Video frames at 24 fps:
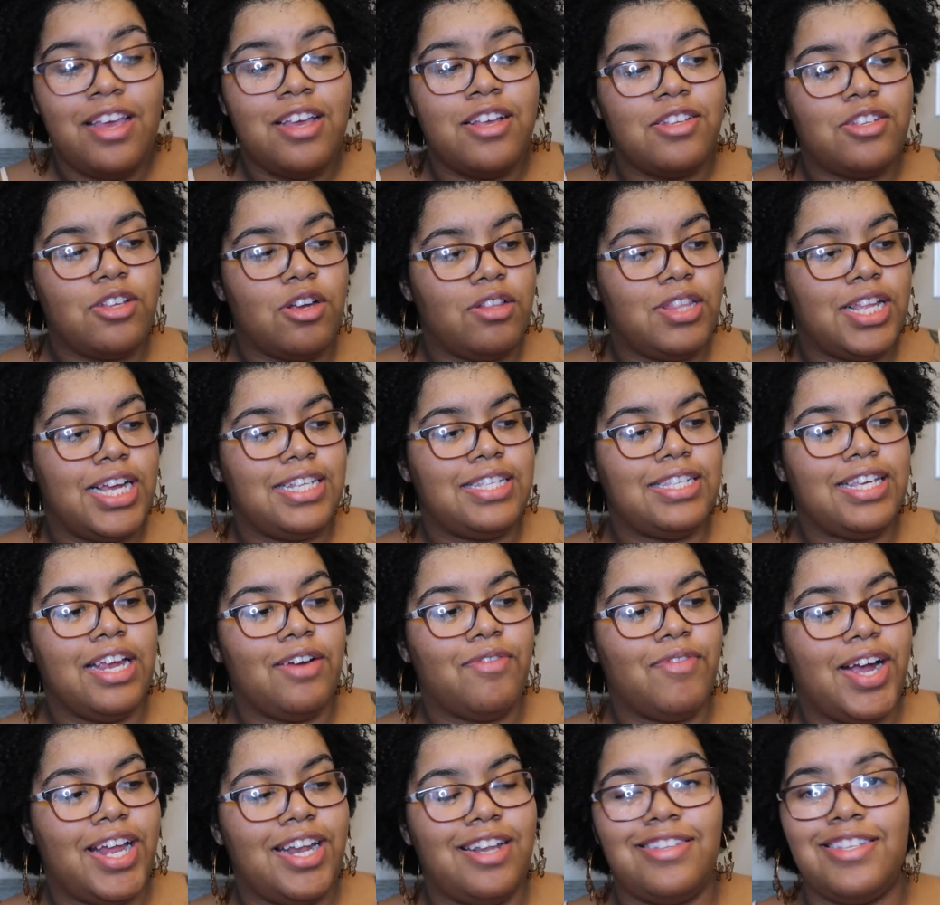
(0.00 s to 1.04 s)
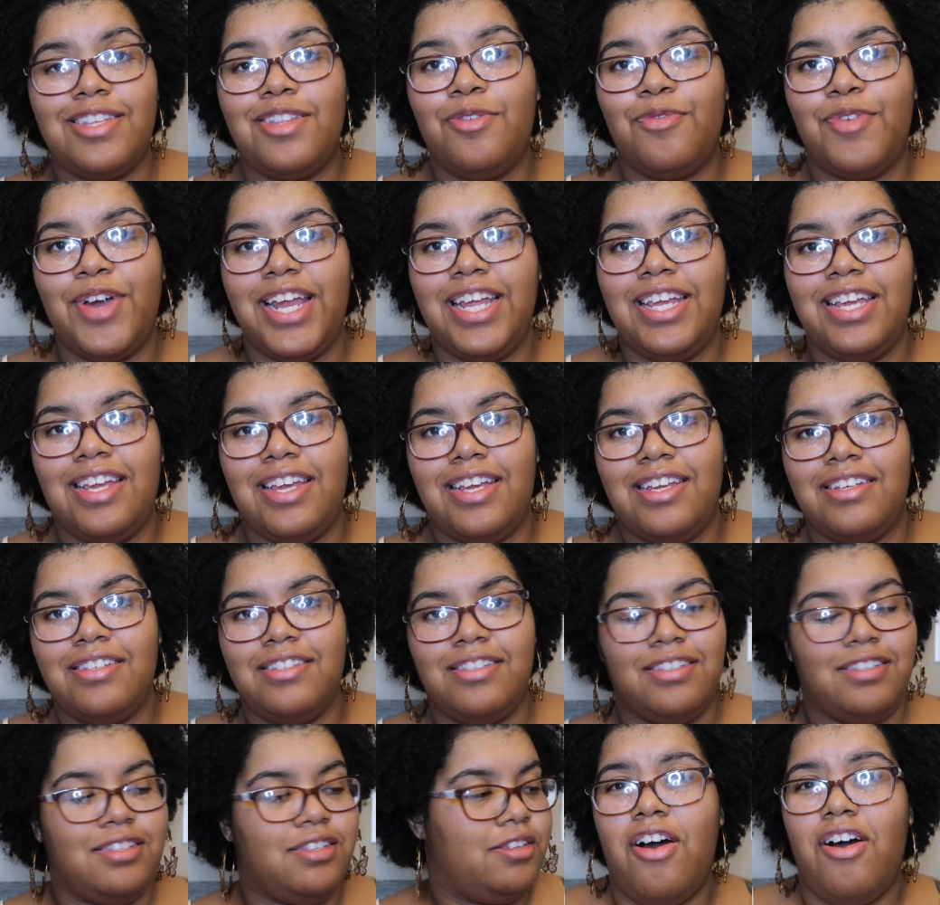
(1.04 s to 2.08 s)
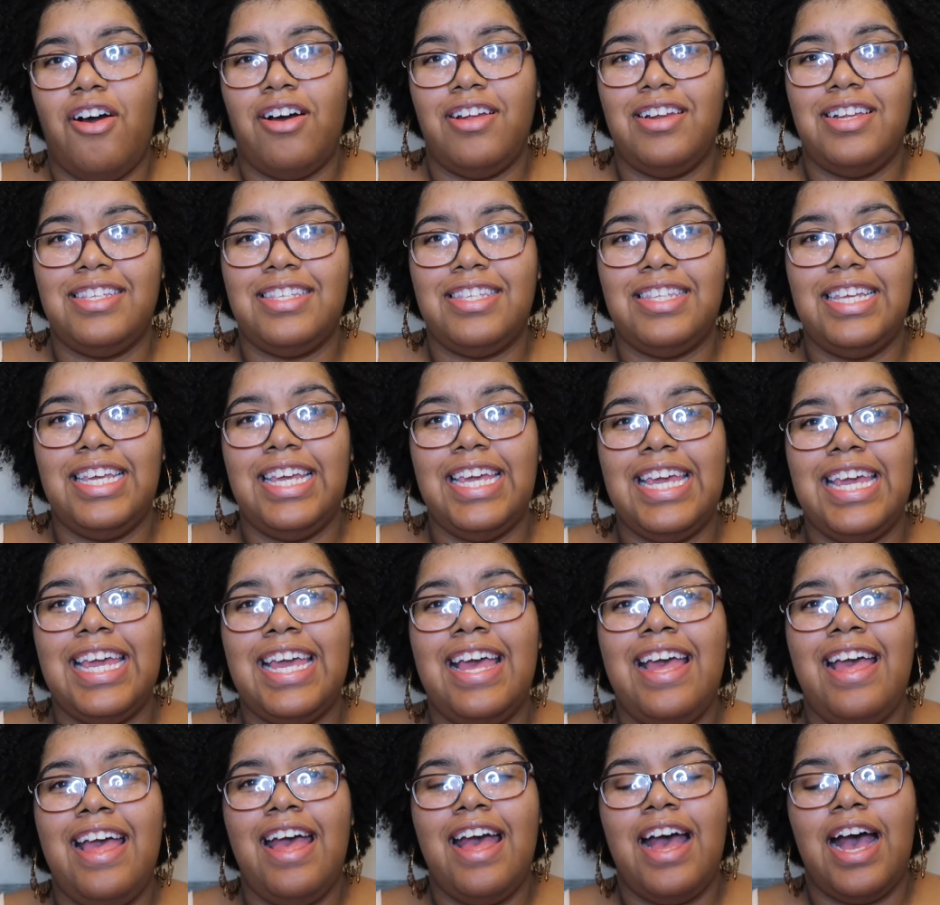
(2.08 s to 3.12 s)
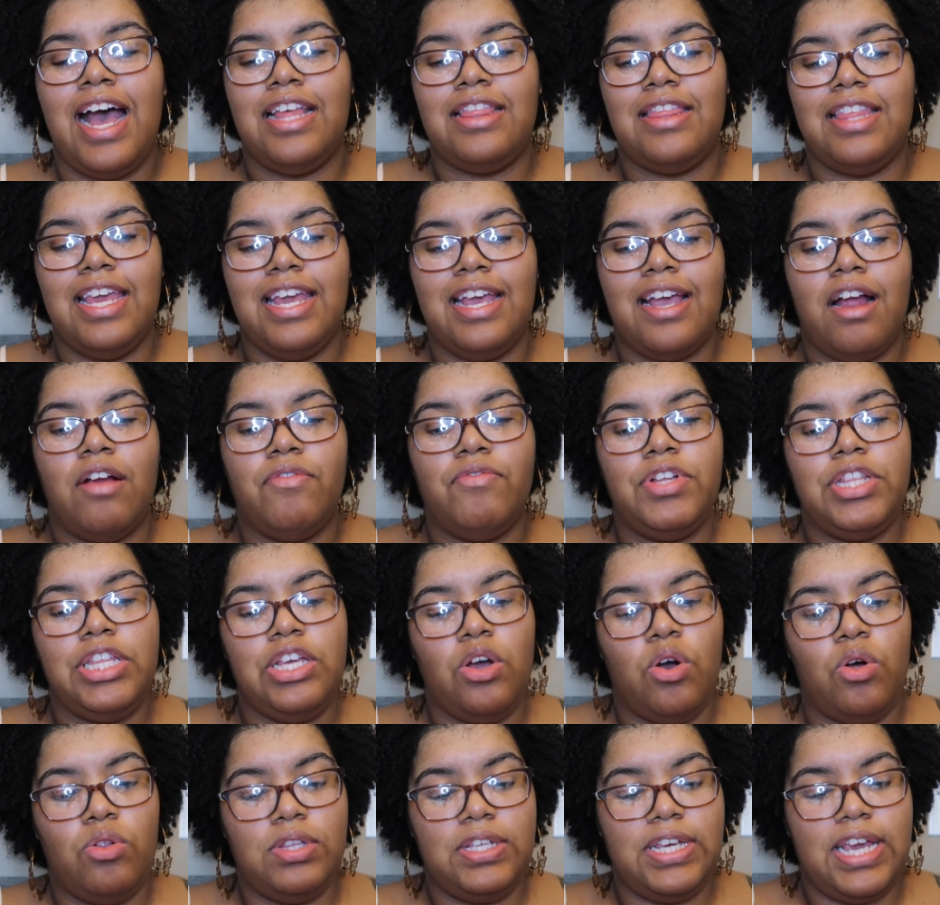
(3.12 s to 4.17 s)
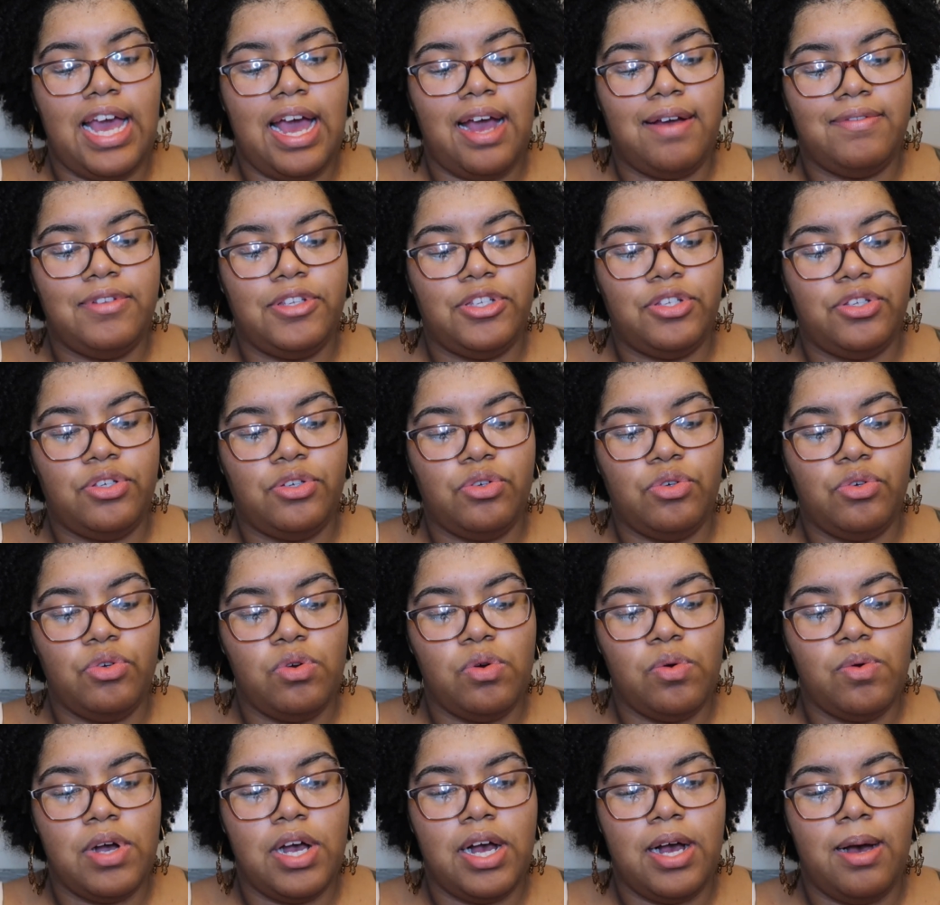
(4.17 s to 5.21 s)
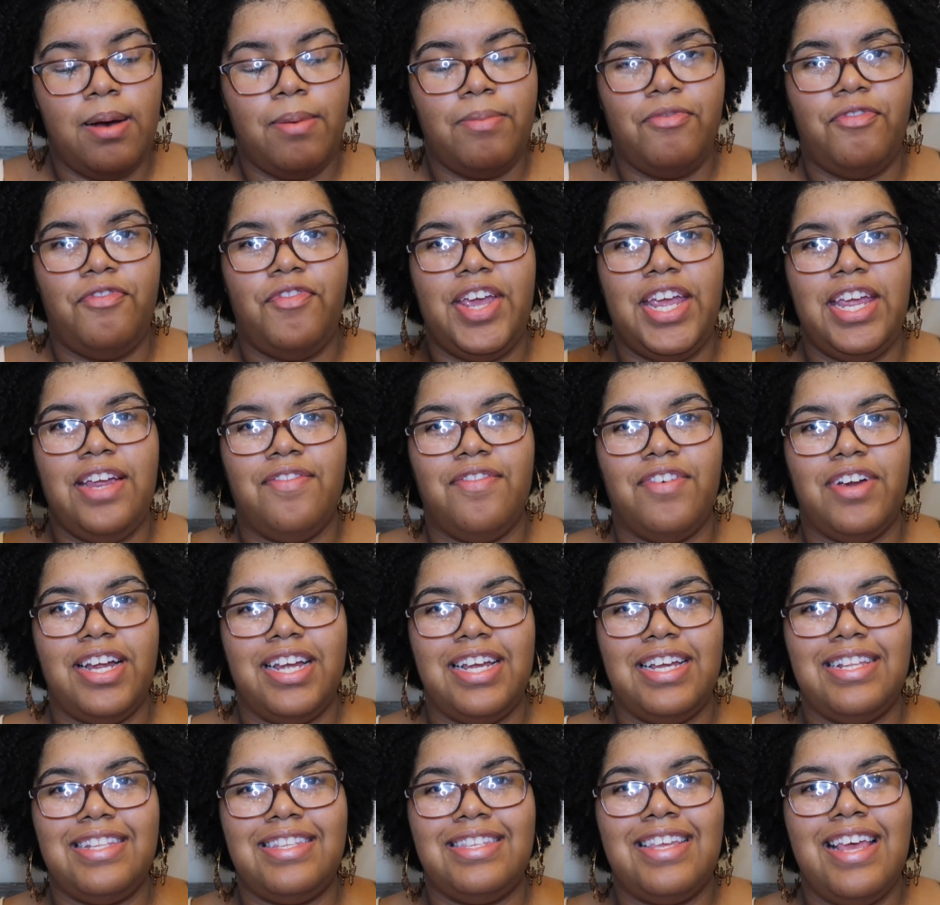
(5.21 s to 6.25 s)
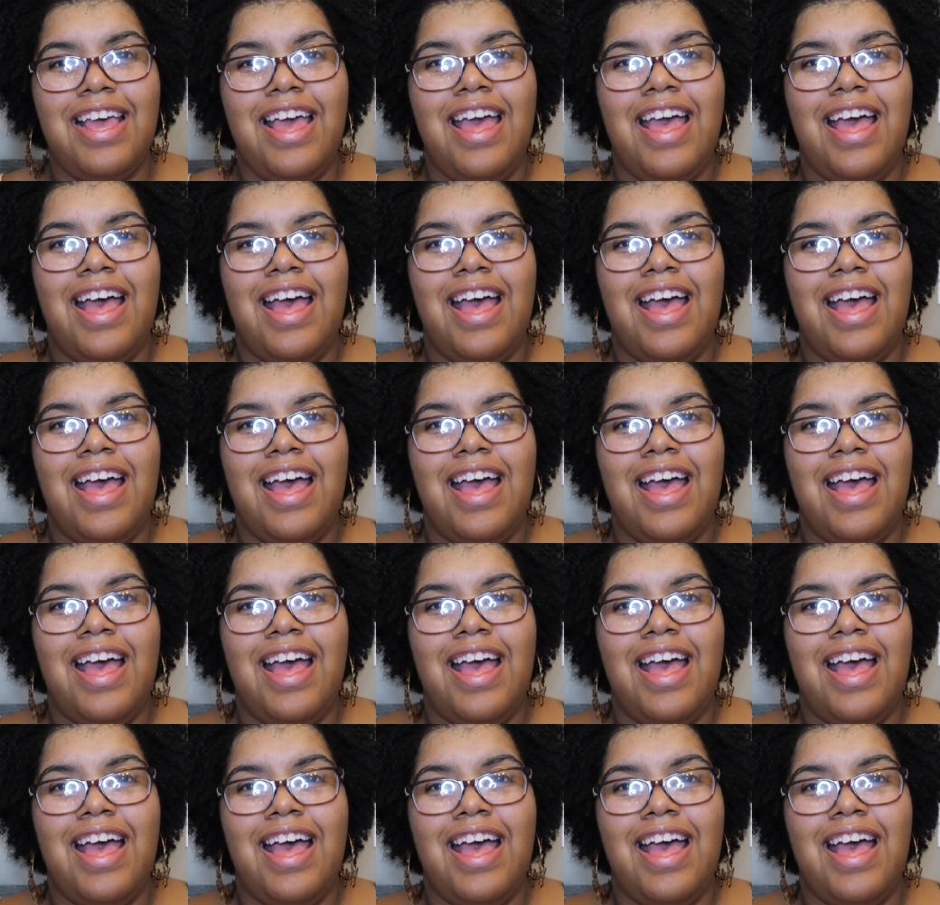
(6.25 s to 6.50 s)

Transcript: So let's get right into the rankings. Honestly, I think I really only have two favorites.